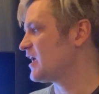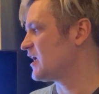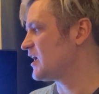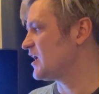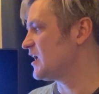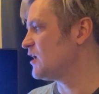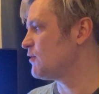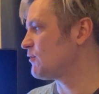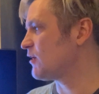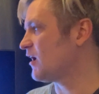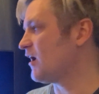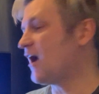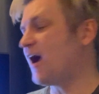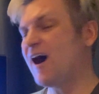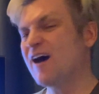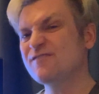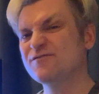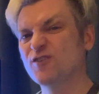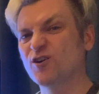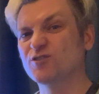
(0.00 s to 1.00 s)
here we are.
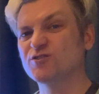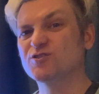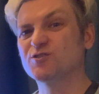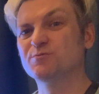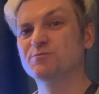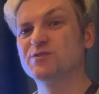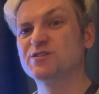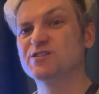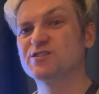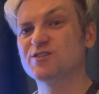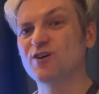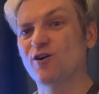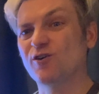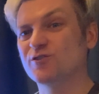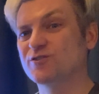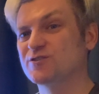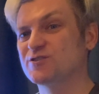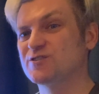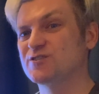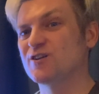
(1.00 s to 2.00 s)
I've got some
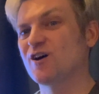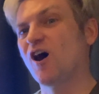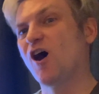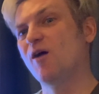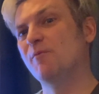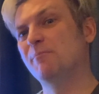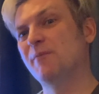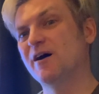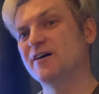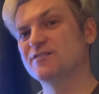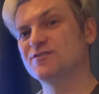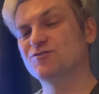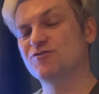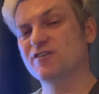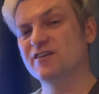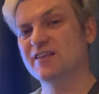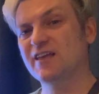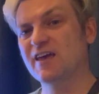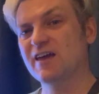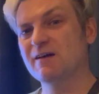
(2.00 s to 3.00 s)
socks on my
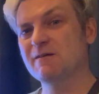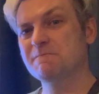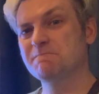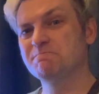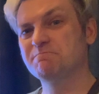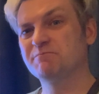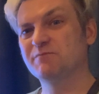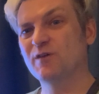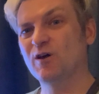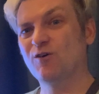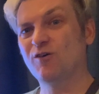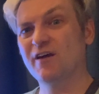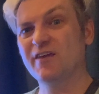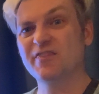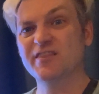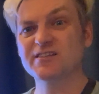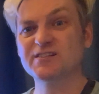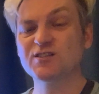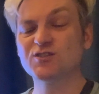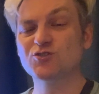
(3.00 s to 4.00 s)
screen here. All right,
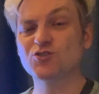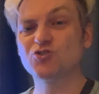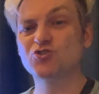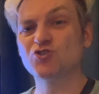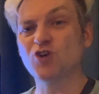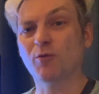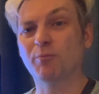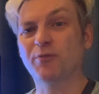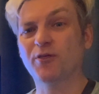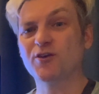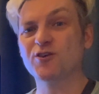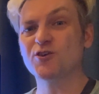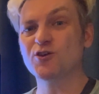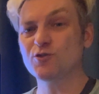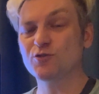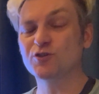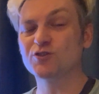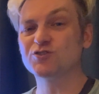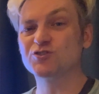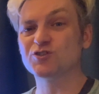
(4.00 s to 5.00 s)
this is a job that you
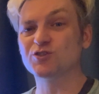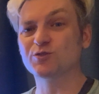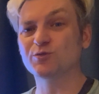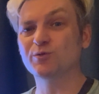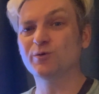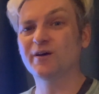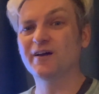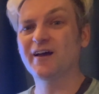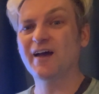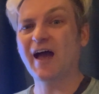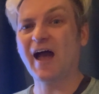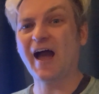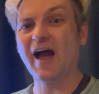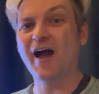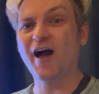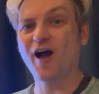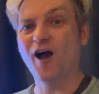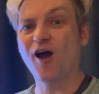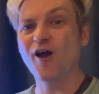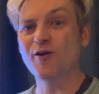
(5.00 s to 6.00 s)
could do
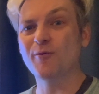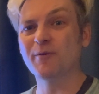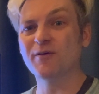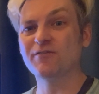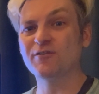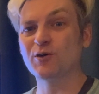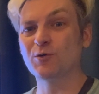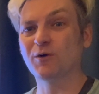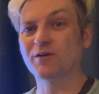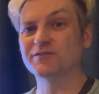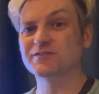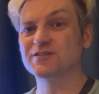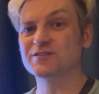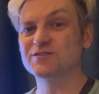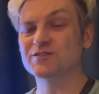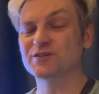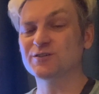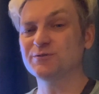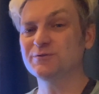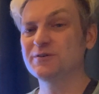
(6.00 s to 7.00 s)
at home if you wanted
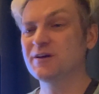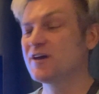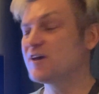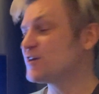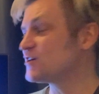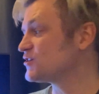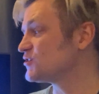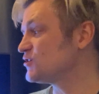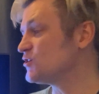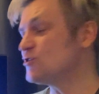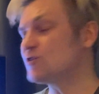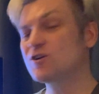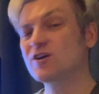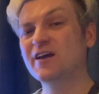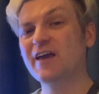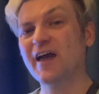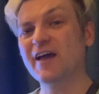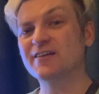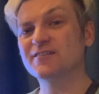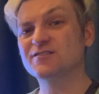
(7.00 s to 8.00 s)
to. You could
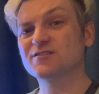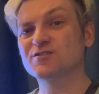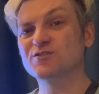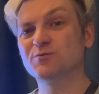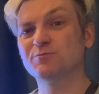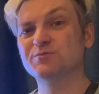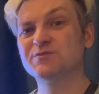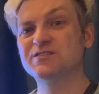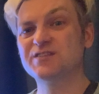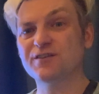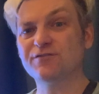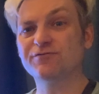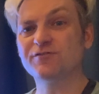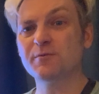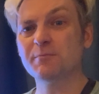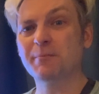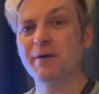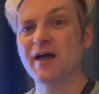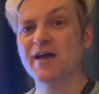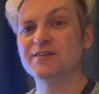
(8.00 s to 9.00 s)
get some
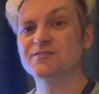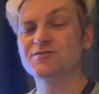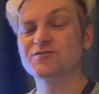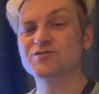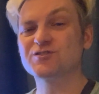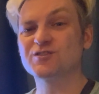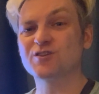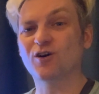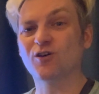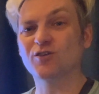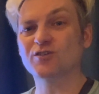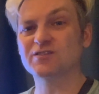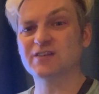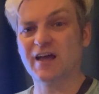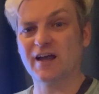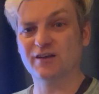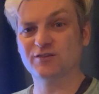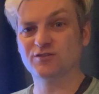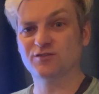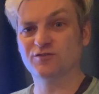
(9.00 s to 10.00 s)
different pairs of socks
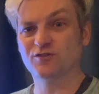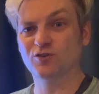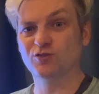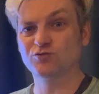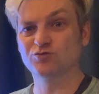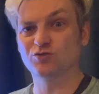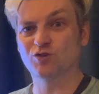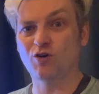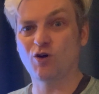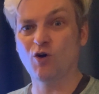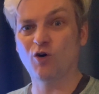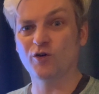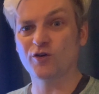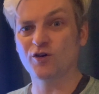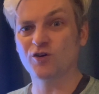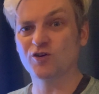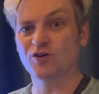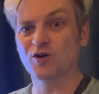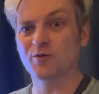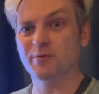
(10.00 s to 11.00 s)
out of your drawer or
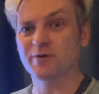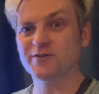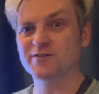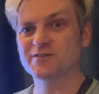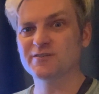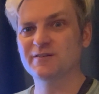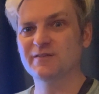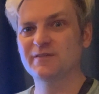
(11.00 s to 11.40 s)
your cupboard.